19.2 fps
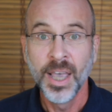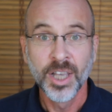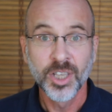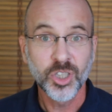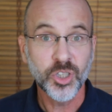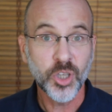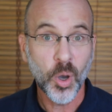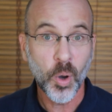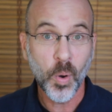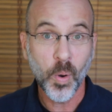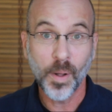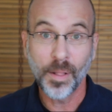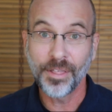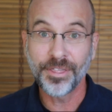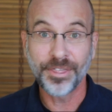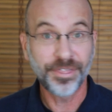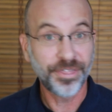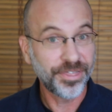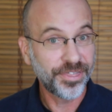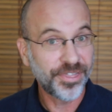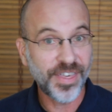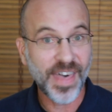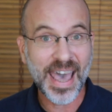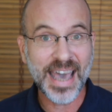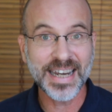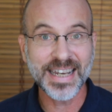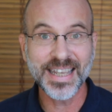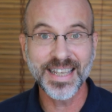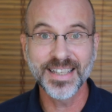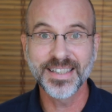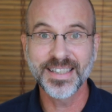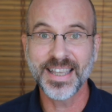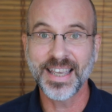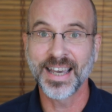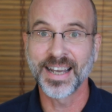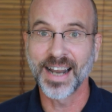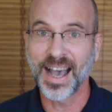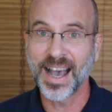So that
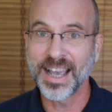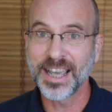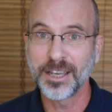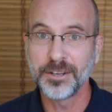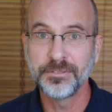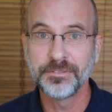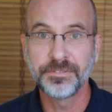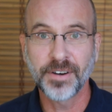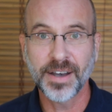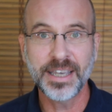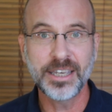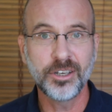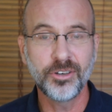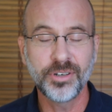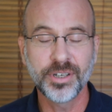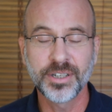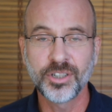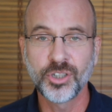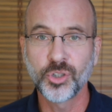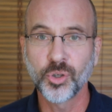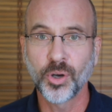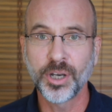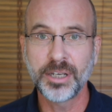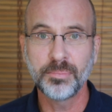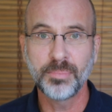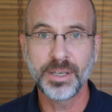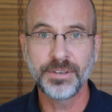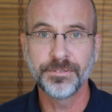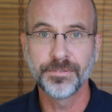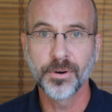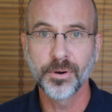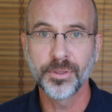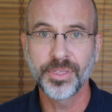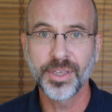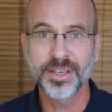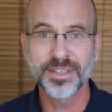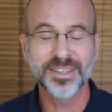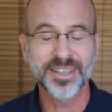is it. I invite you to join me
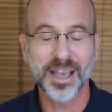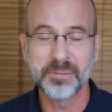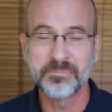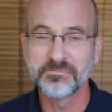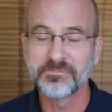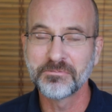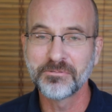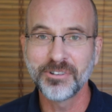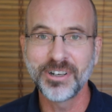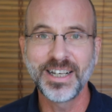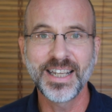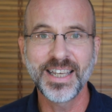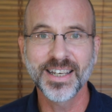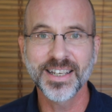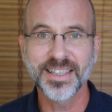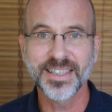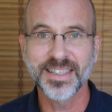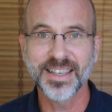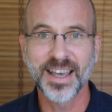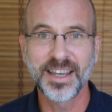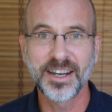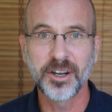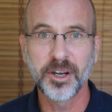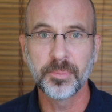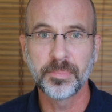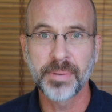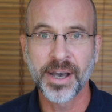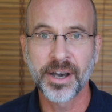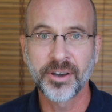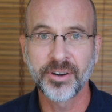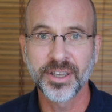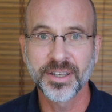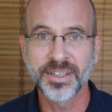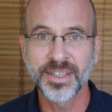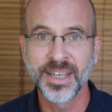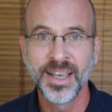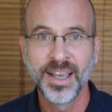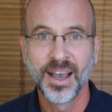for this. I'm really excited about
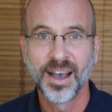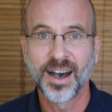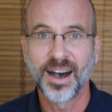it.